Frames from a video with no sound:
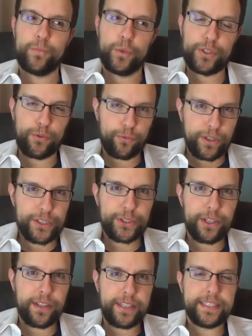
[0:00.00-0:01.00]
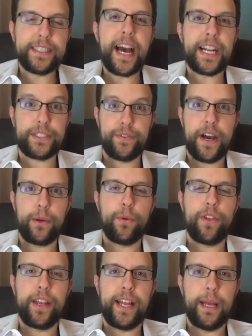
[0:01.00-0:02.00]
was originally satisfied
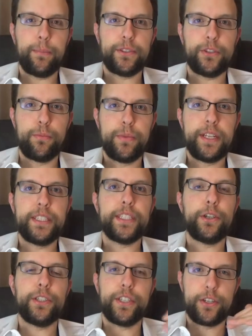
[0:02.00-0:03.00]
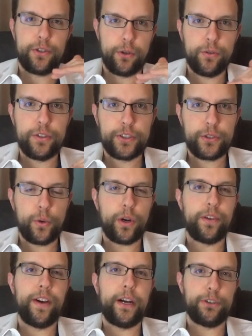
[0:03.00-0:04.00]
with an 8-episode miniseries that told the
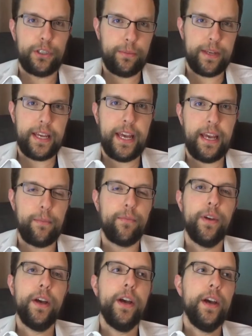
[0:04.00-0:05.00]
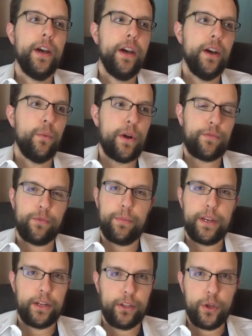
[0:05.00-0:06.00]
story of how she went from
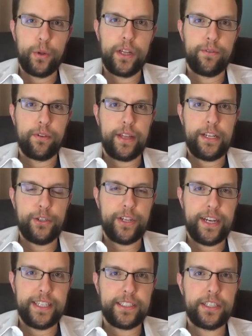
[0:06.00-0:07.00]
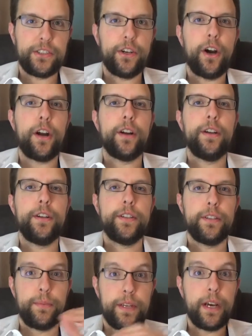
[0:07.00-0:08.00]
being a low-level agent in SSR
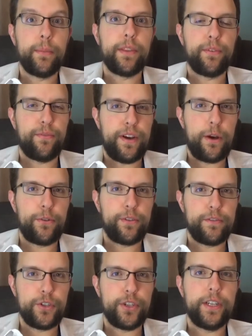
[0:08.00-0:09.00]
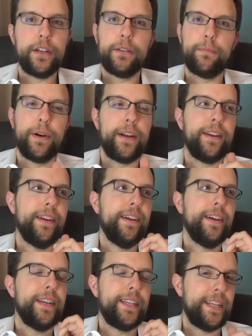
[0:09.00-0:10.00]
to becoming the founder of S.H.I.E.L.D., but
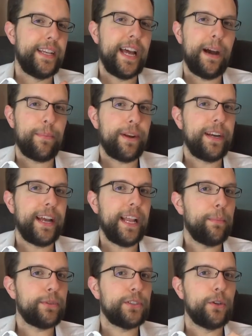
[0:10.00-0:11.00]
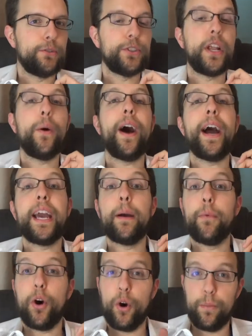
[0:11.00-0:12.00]
didn't happen in 8 episodes, so now I
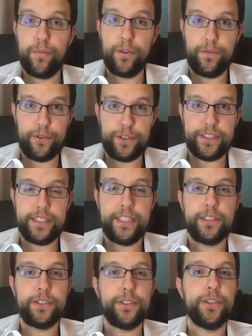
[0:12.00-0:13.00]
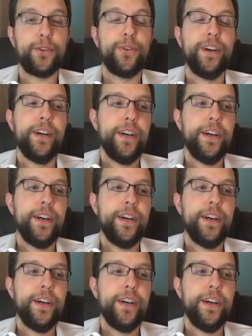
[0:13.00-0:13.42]
am hopeful for a season 2.